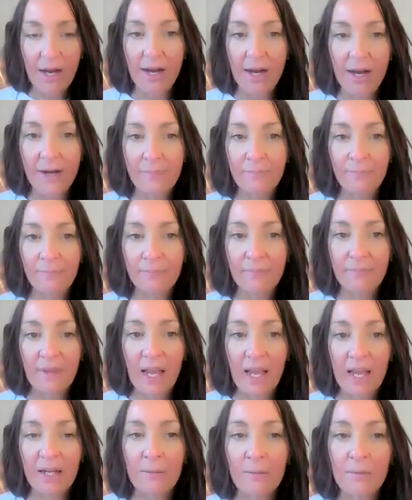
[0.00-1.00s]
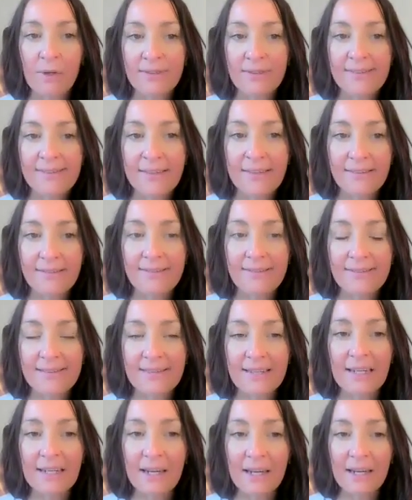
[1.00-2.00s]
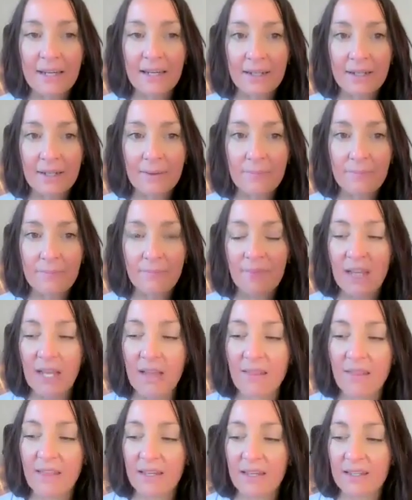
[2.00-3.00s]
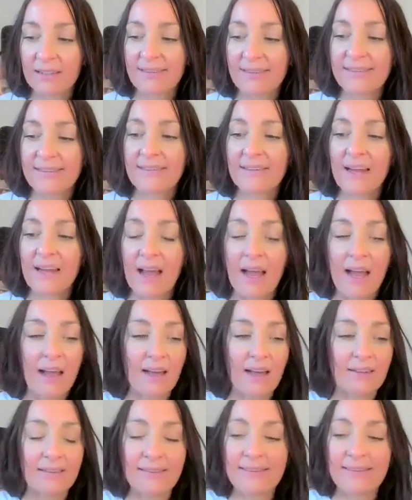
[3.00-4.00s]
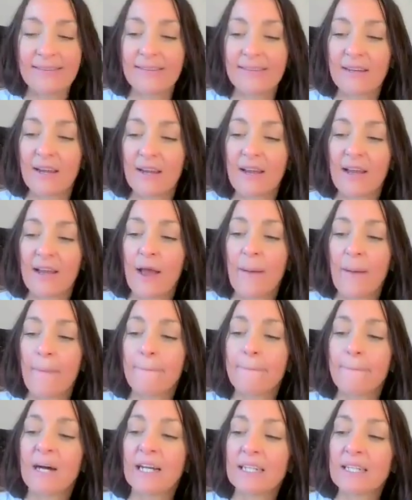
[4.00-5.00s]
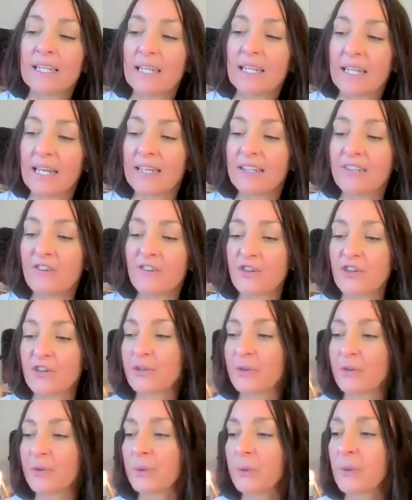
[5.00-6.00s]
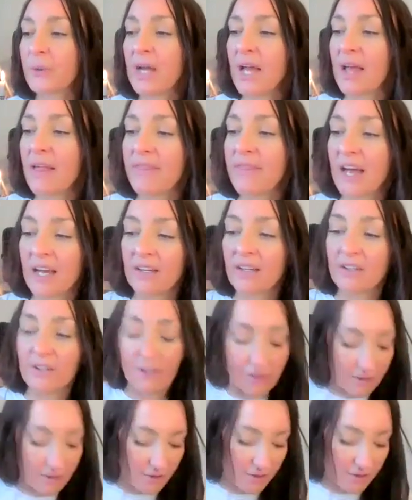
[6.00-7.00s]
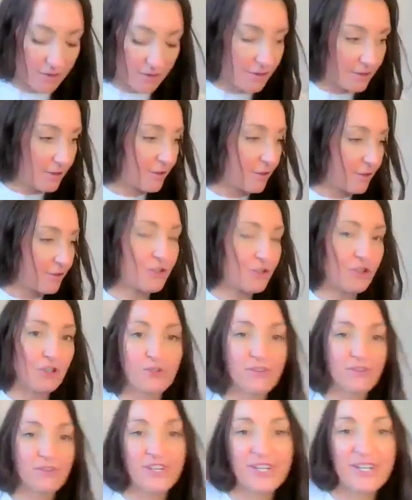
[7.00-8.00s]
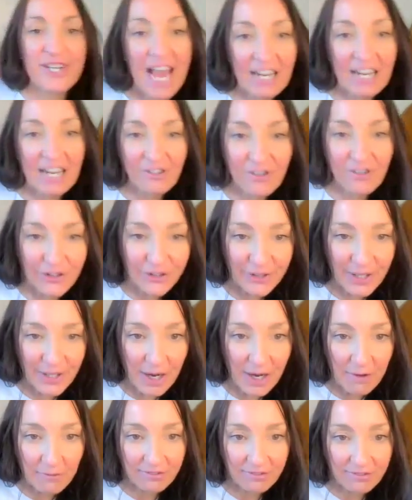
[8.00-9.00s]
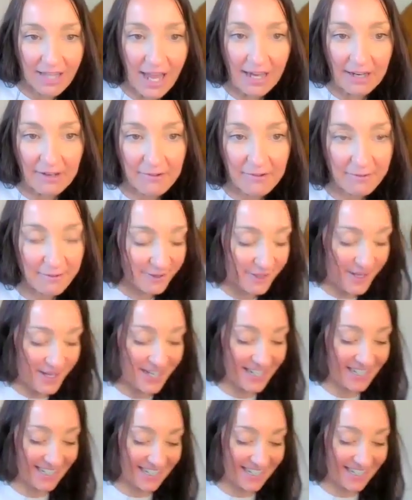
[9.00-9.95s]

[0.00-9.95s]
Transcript: And I'm also seeing this as biting into that juicy nectar of life.